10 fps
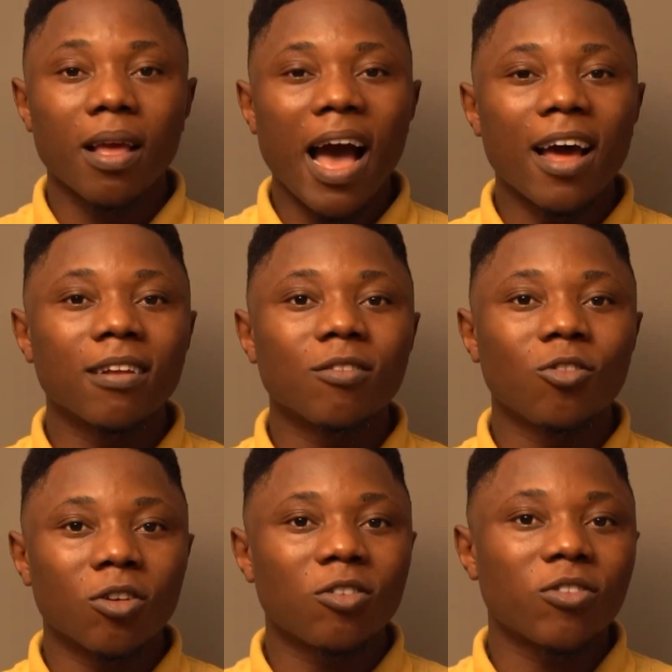
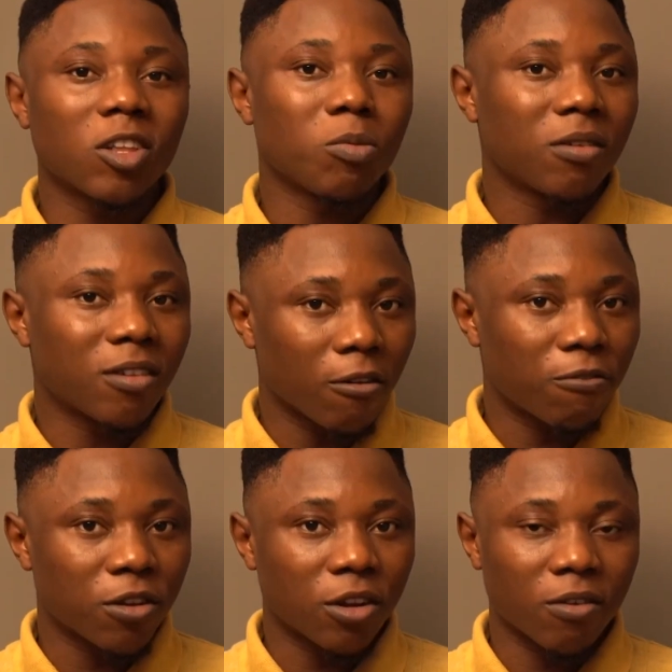And don't try to be
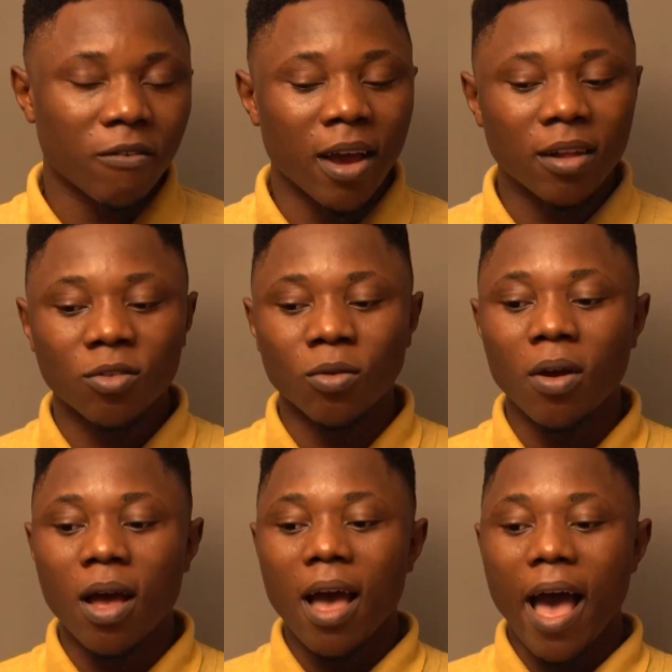selfish, right?
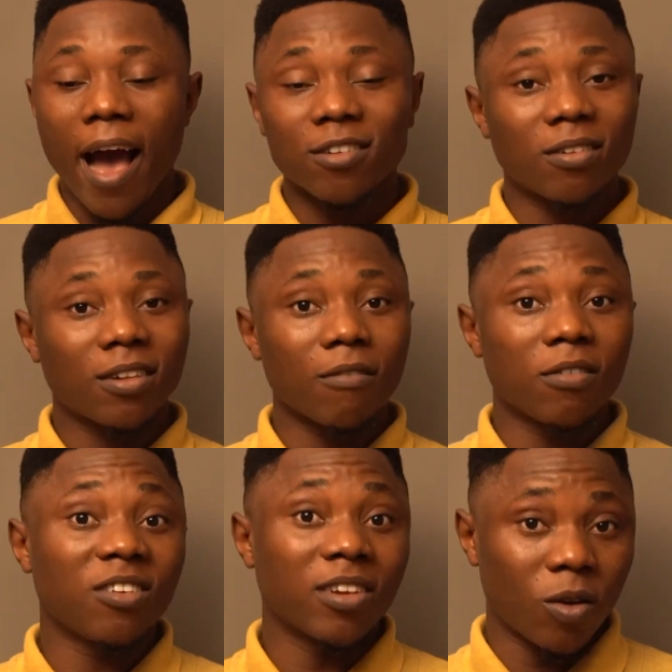So ask yourself
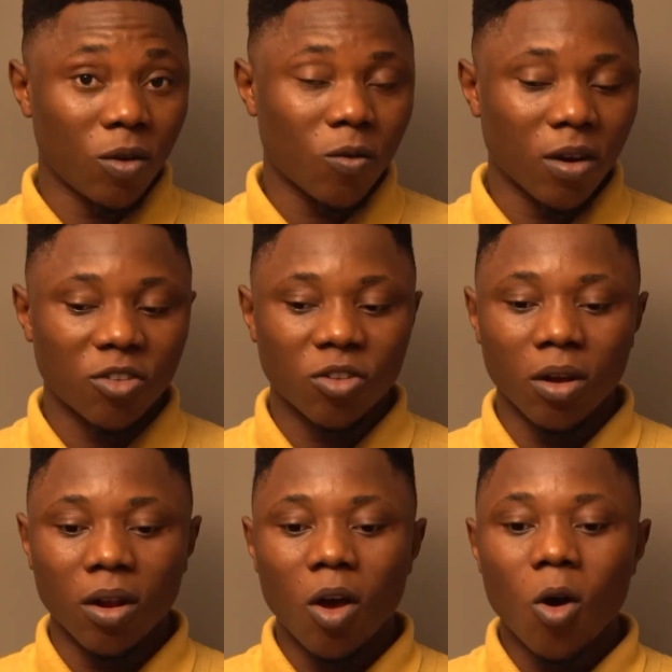this genuine
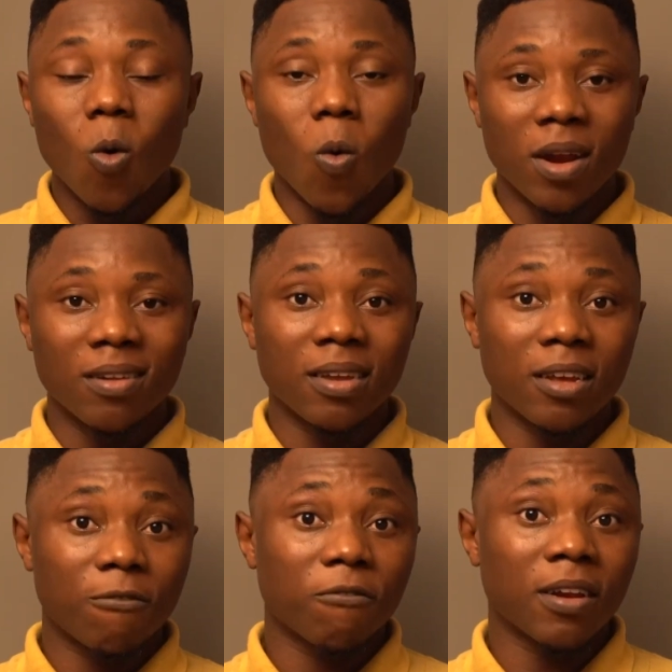question, what is in
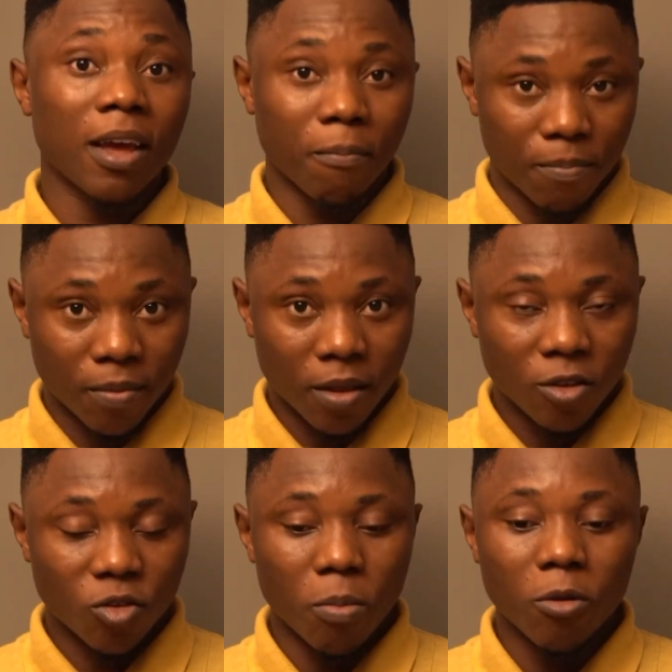it for them?
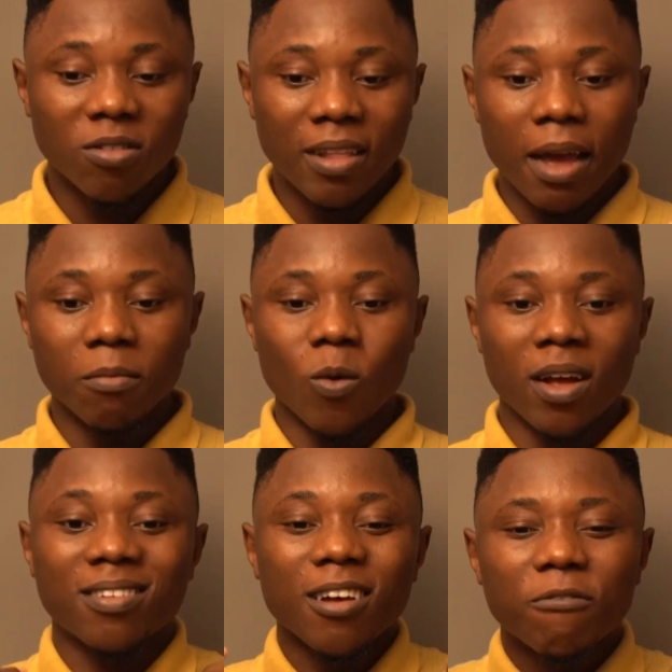So most times
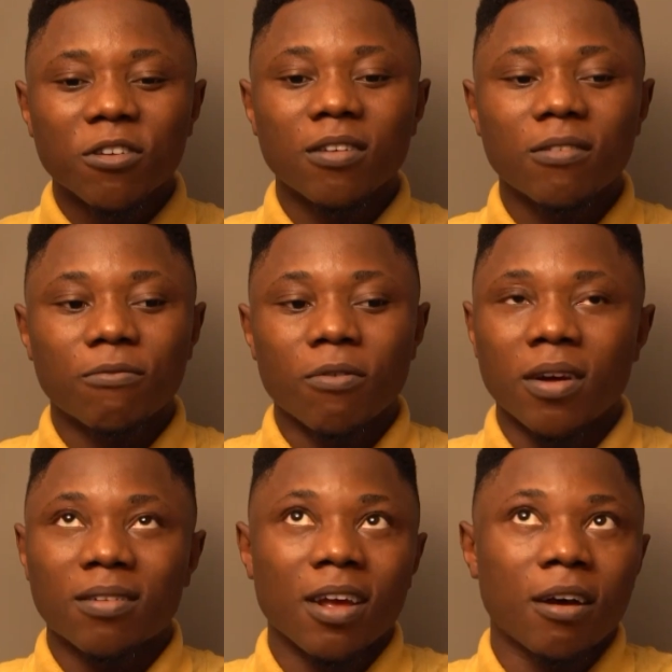we're selfish for
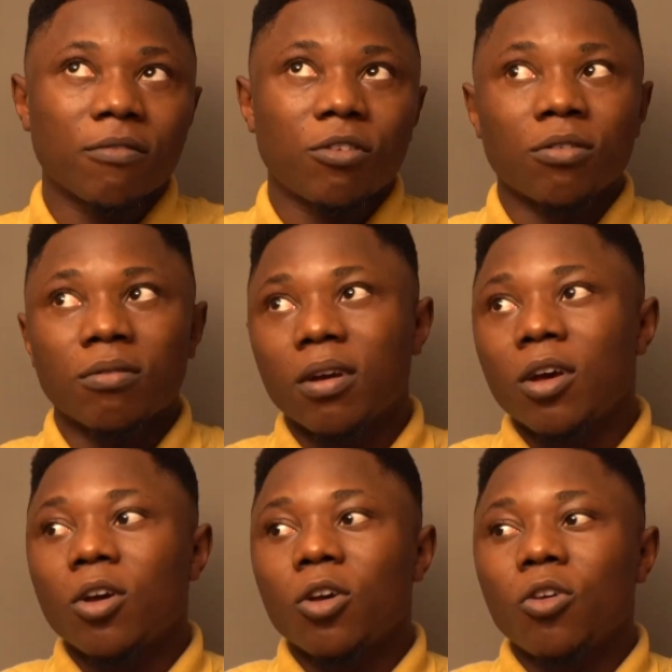ourselves,
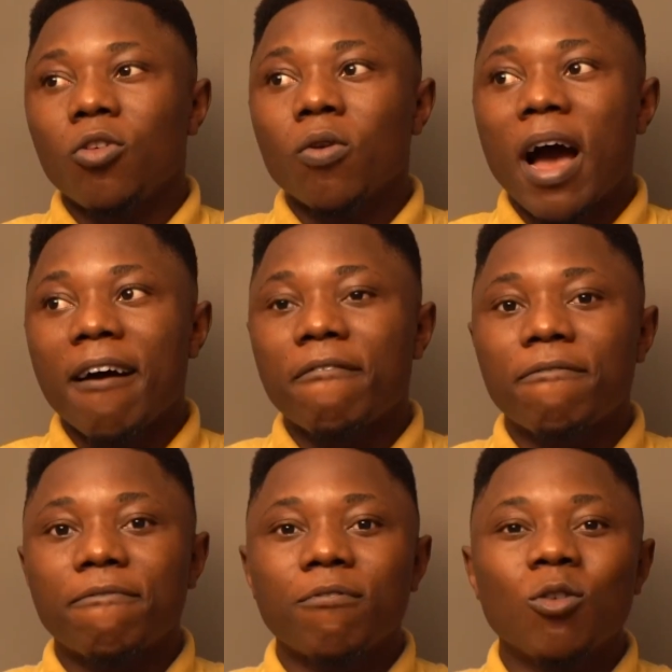
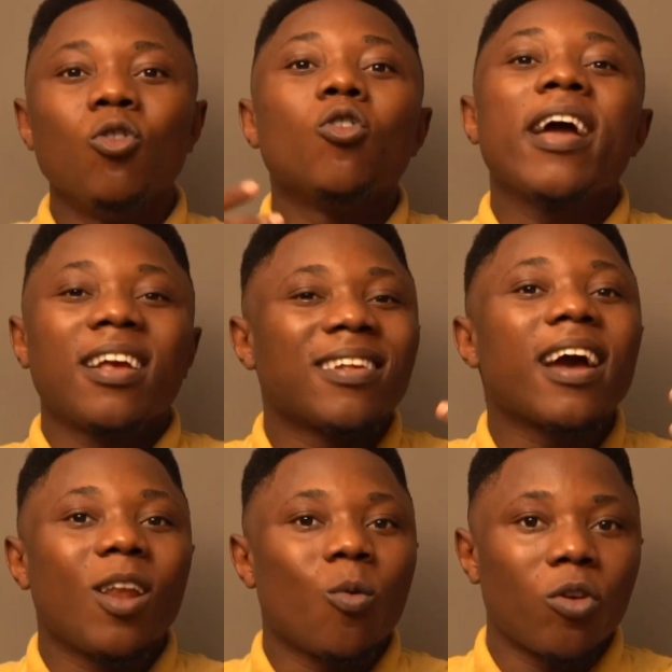you know
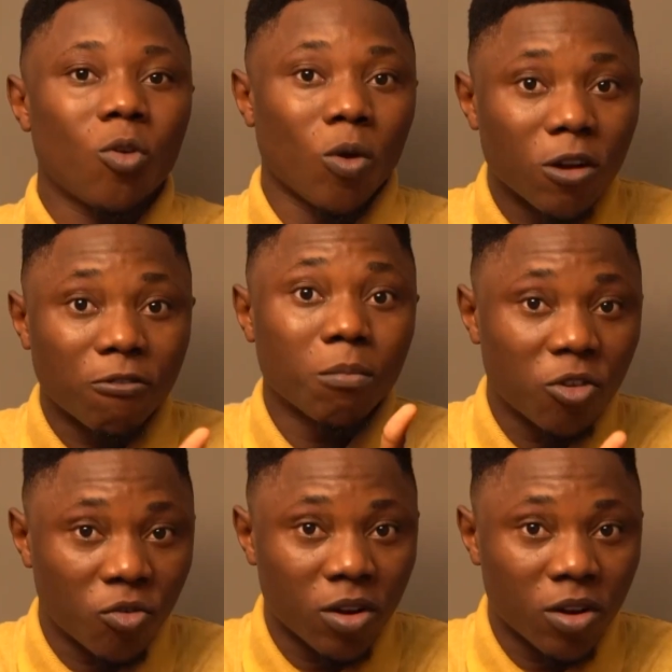exactly what you want from this